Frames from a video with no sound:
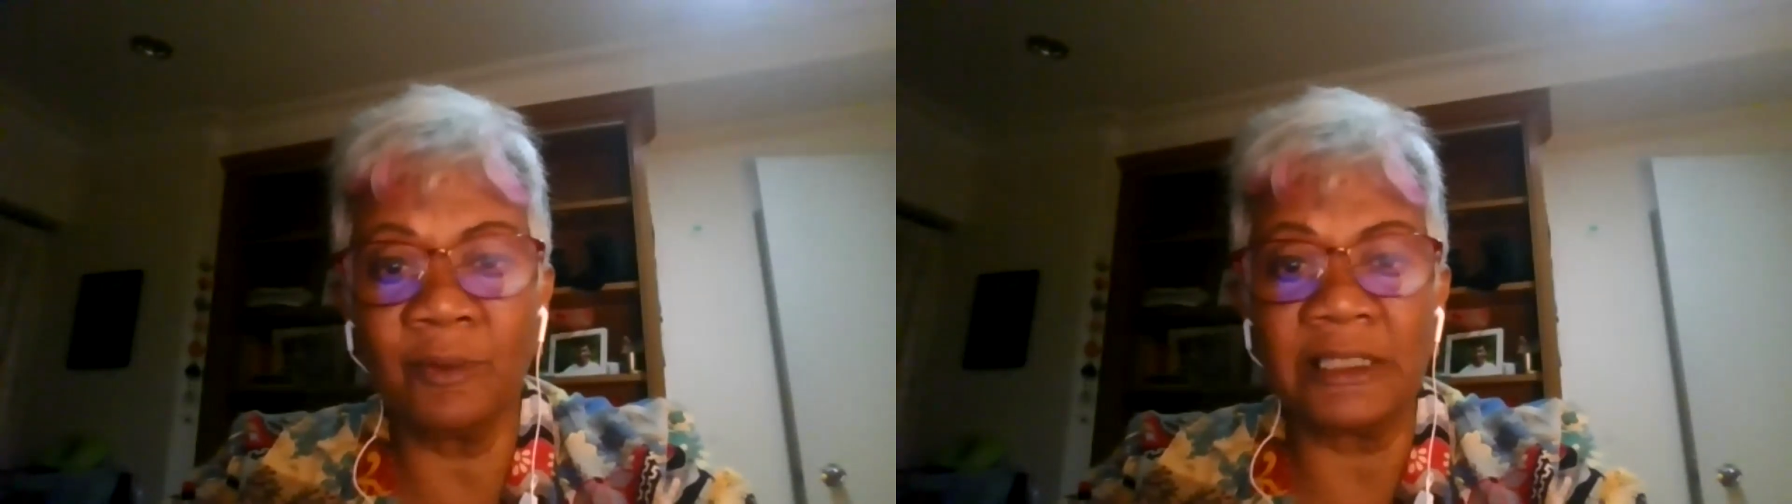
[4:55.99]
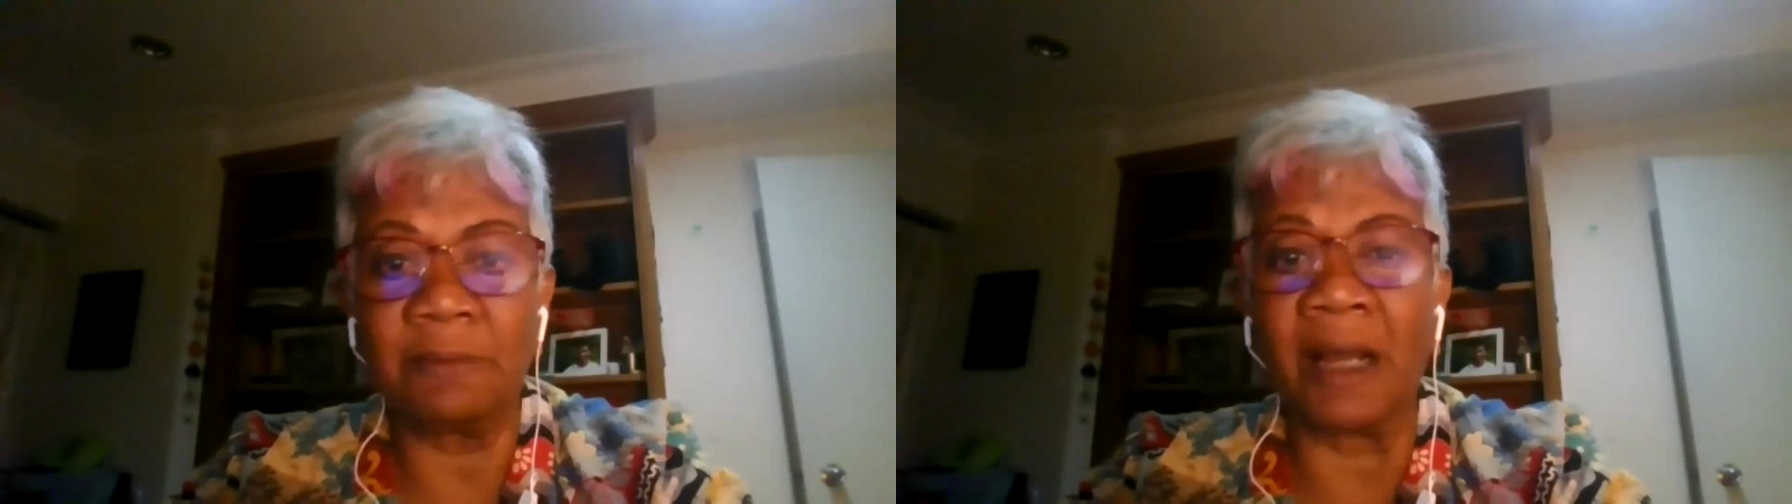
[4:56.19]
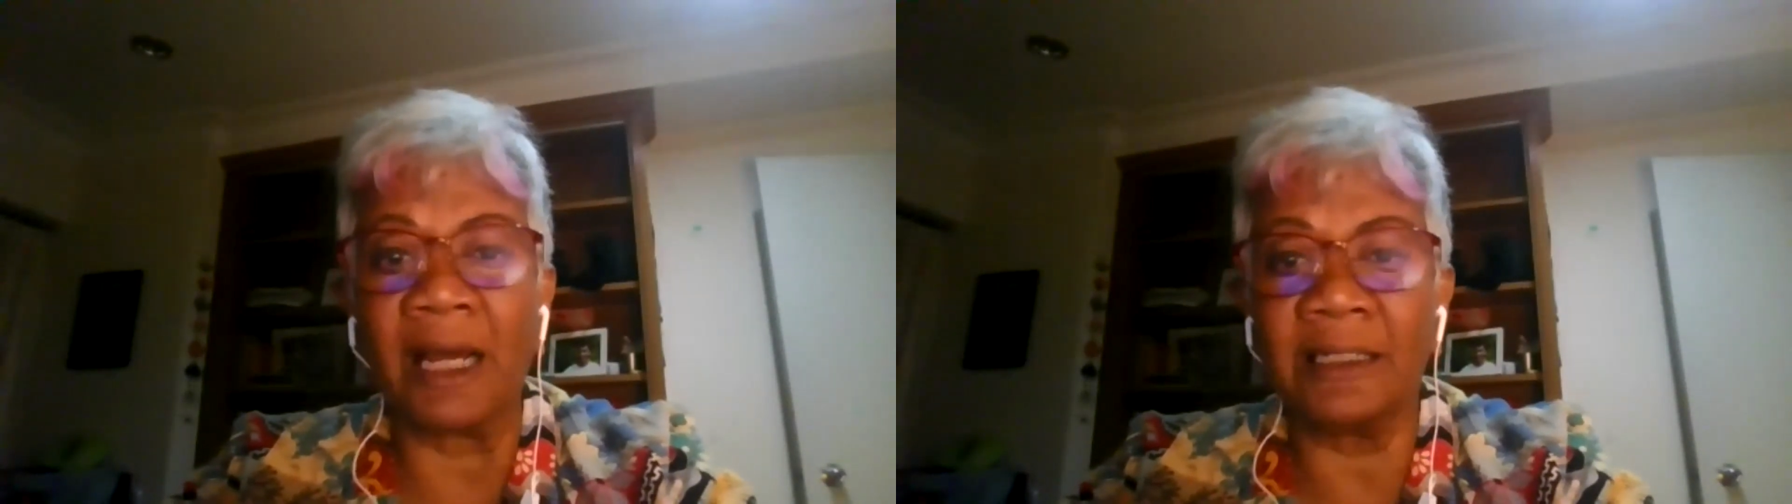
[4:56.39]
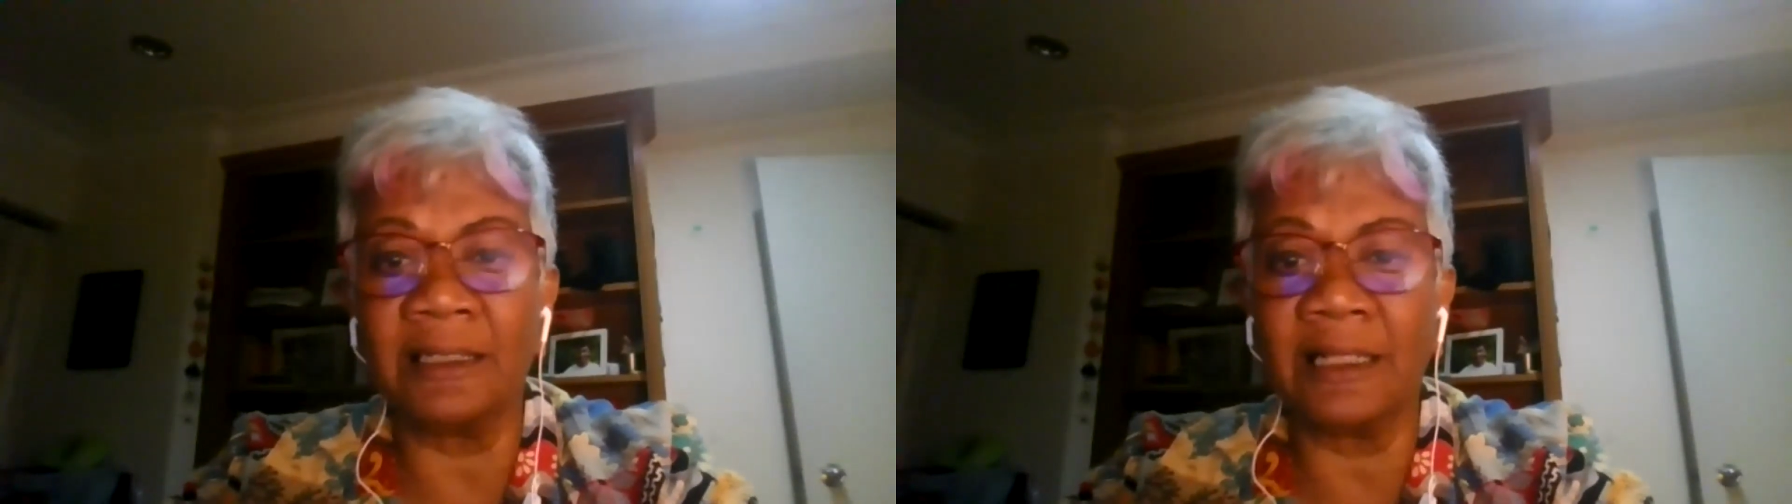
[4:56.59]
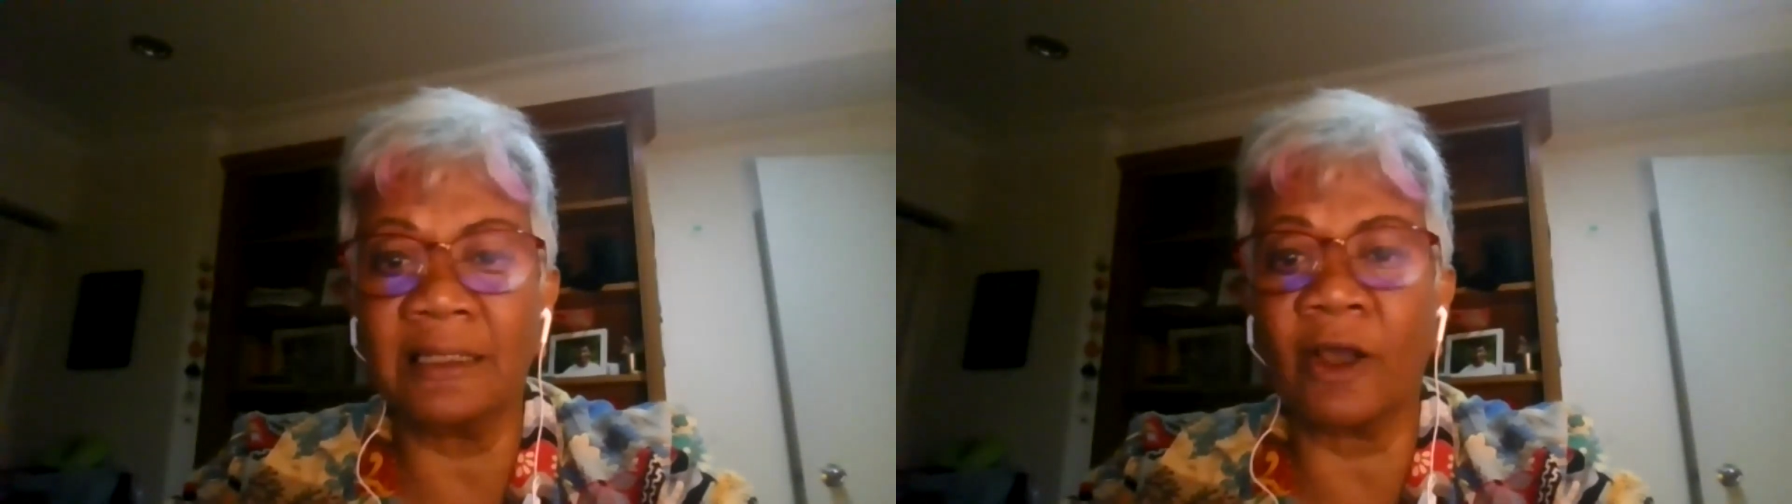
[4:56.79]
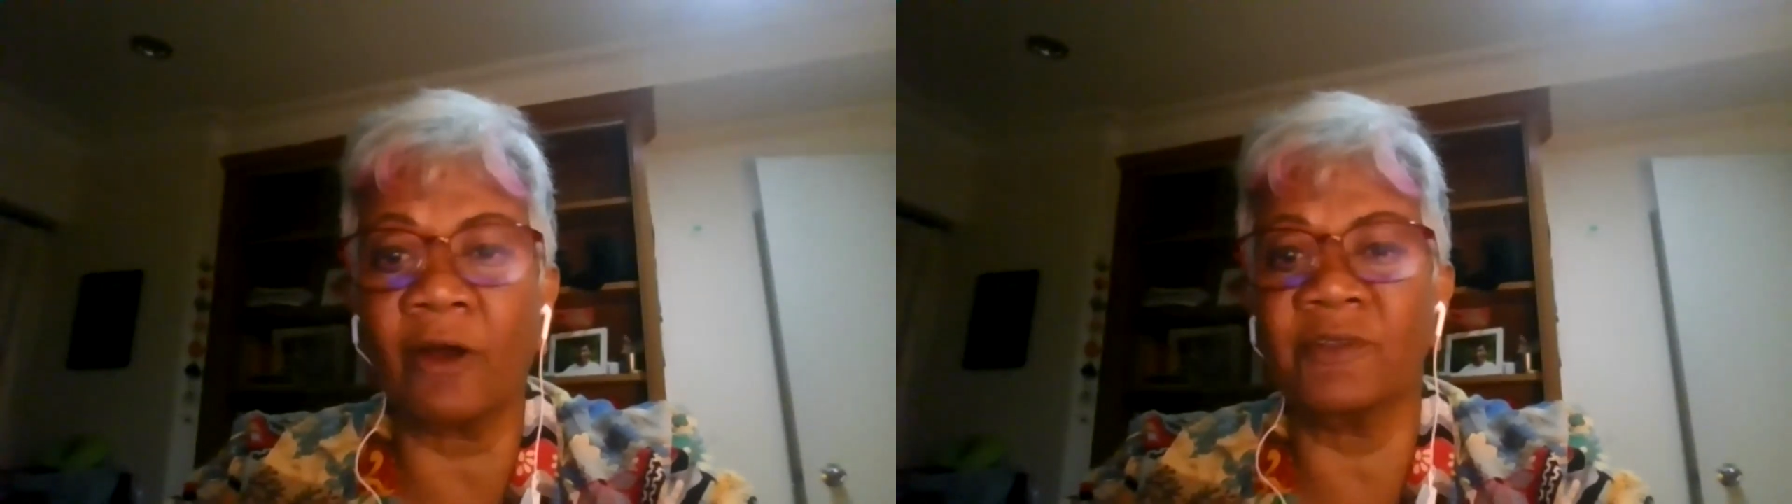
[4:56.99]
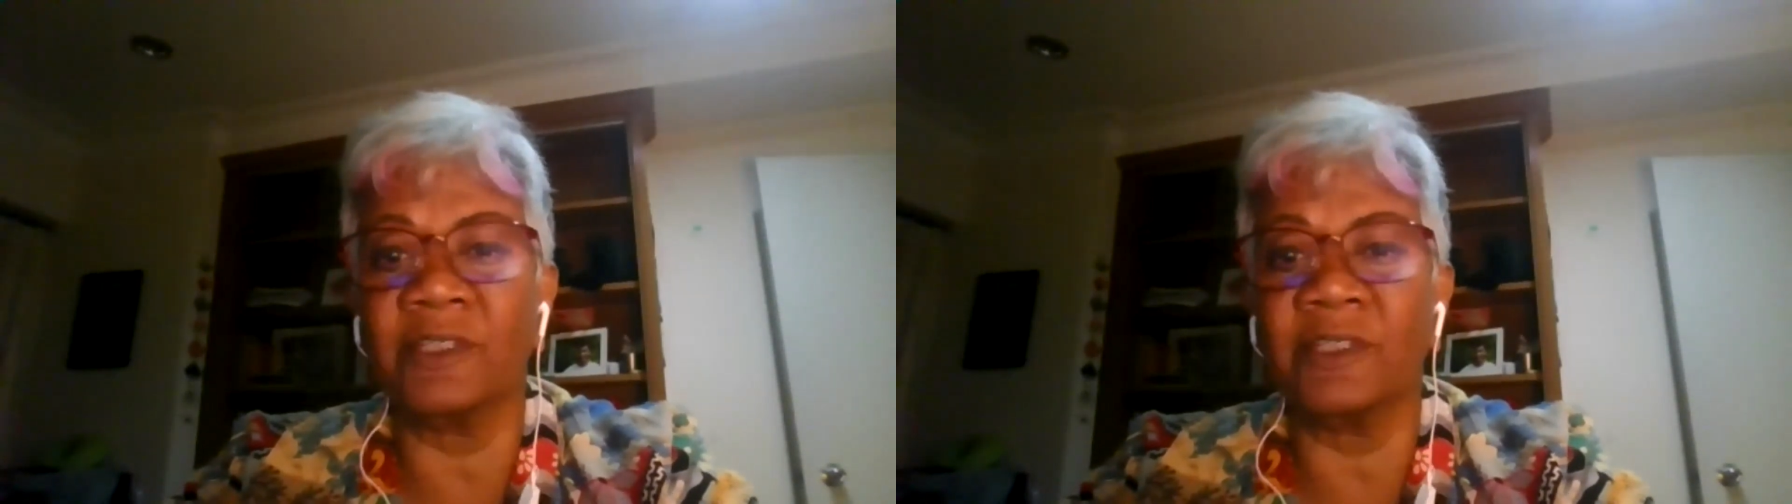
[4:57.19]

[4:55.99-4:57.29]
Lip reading: and we demand that the